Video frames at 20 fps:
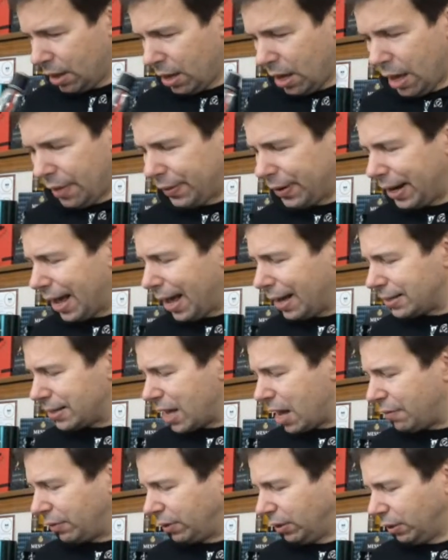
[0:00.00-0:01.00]
And then I had to
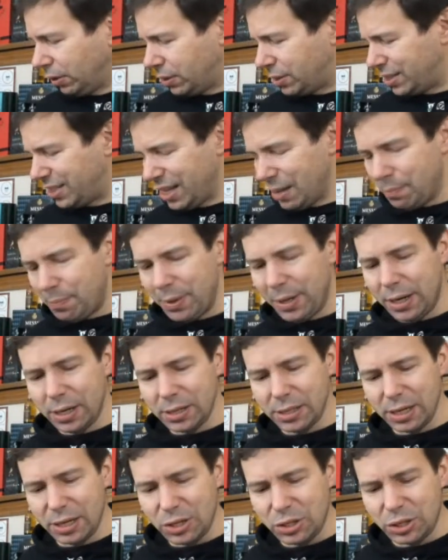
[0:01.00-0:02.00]
have a little sip
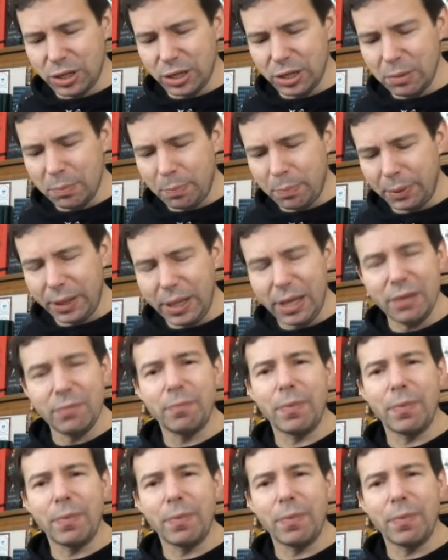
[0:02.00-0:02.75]
because I just couldn't believe